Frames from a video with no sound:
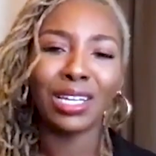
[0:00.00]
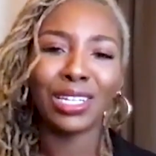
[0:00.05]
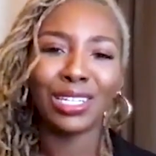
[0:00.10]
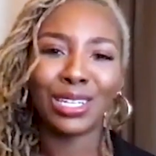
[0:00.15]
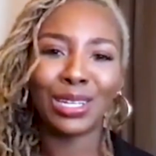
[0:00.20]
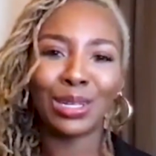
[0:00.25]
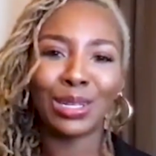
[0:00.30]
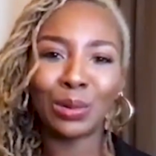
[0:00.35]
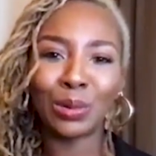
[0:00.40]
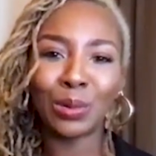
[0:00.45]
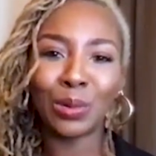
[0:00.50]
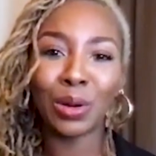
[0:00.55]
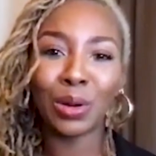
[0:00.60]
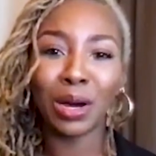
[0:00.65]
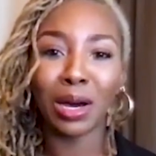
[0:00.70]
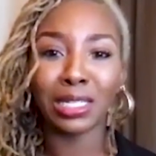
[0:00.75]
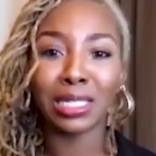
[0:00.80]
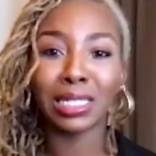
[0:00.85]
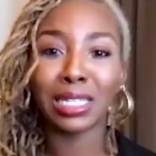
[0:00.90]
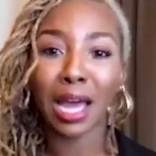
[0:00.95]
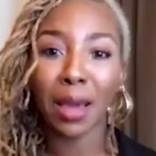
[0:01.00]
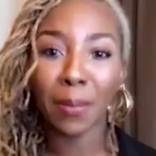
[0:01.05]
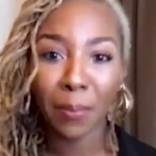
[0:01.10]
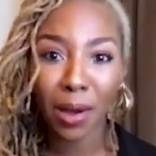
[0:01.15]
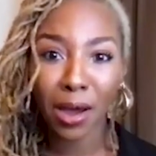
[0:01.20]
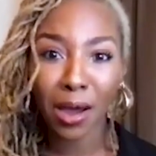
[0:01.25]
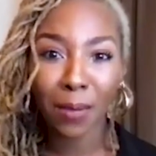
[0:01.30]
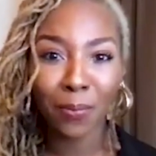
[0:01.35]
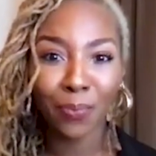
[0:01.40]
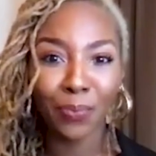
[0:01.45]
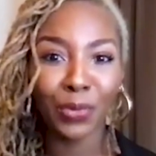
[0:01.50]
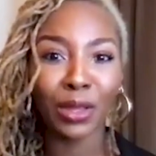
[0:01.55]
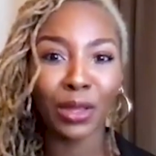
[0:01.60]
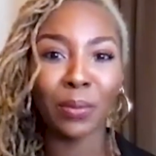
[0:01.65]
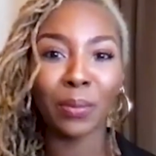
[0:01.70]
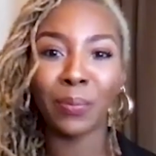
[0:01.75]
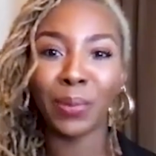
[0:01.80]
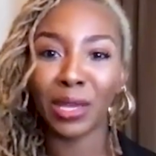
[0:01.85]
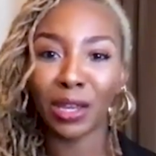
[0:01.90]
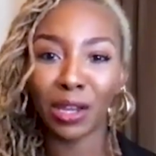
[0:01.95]
to step up,
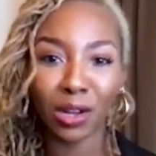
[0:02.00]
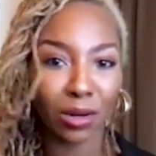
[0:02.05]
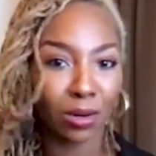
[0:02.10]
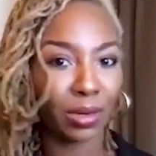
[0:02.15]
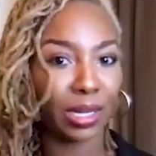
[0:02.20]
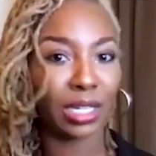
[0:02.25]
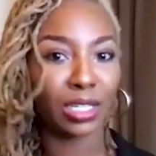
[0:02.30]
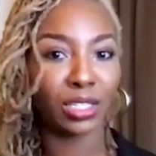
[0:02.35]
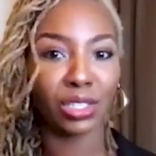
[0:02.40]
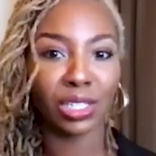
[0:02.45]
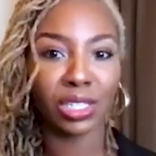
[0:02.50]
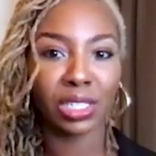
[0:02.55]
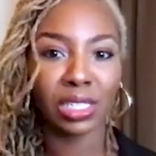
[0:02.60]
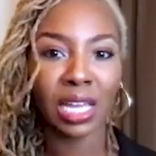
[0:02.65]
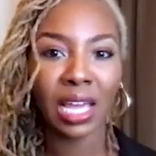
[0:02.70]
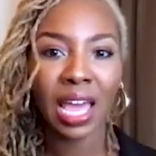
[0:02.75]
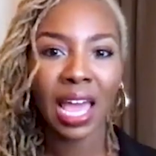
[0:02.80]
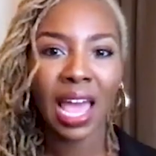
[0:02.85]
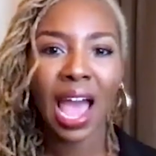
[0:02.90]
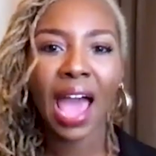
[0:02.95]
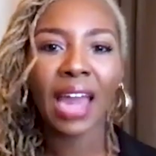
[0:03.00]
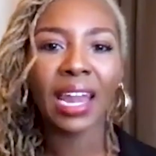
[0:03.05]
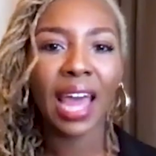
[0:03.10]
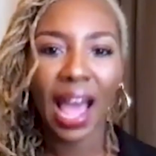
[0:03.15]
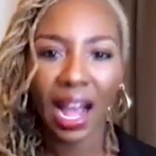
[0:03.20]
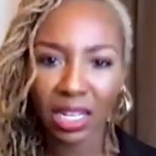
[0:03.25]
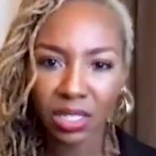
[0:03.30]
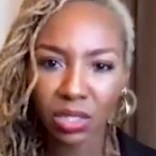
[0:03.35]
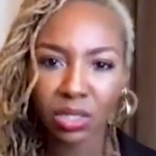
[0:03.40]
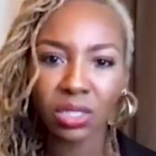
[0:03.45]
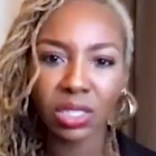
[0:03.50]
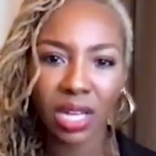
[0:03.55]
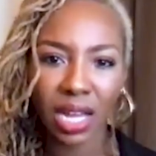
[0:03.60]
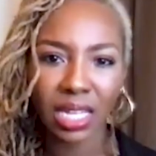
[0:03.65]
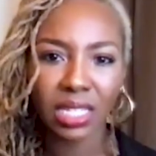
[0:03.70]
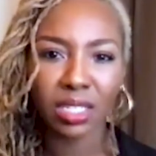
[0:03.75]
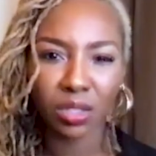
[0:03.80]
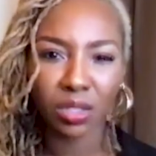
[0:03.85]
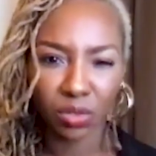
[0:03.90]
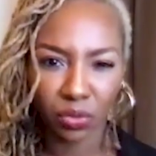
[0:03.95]
be courageous, and
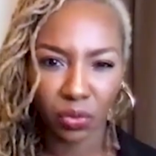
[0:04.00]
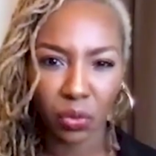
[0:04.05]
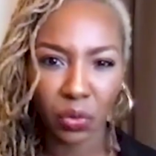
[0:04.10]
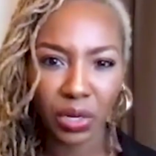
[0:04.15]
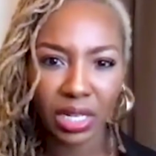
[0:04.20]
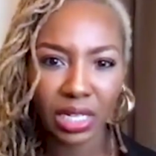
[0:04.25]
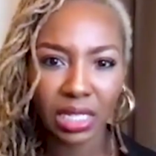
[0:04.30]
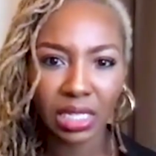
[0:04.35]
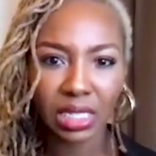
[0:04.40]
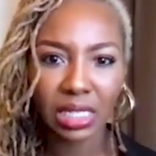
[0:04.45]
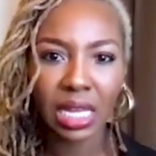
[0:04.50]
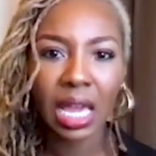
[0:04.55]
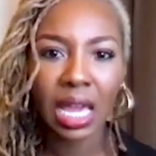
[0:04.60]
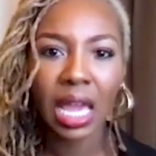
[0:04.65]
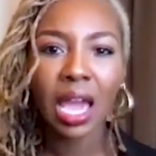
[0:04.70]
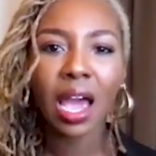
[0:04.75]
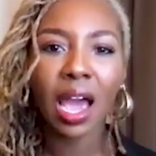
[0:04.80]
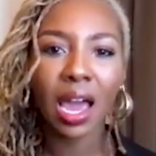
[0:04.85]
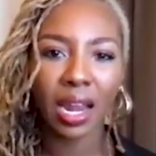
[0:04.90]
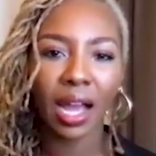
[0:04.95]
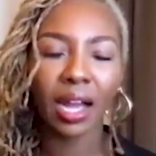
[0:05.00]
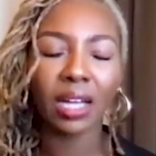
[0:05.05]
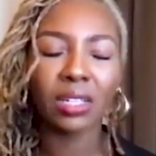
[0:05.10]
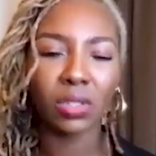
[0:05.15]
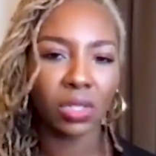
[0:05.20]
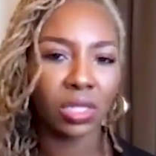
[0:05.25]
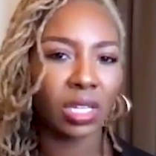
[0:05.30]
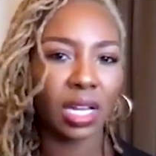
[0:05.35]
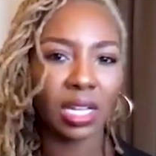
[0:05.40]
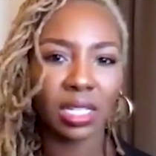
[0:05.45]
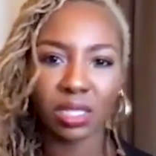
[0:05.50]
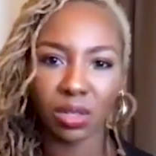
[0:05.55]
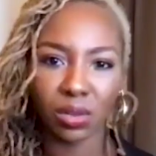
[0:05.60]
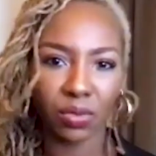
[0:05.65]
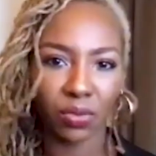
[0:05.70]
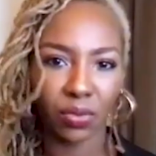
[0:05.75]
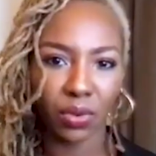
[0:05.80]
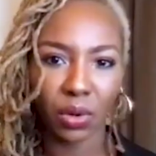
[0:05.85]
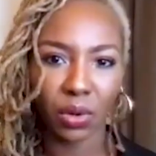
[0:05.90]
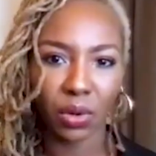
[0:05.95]
exercise their voice and exercise their
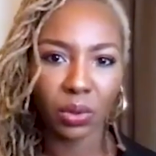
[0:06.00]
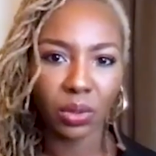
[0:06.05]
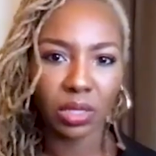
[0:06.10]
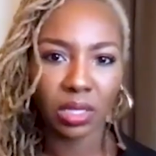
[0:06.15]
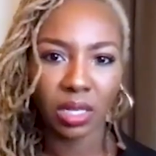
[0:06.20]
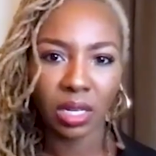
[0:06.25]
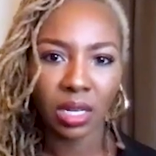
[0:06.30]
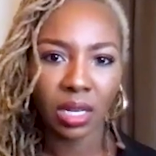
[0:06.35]
vote.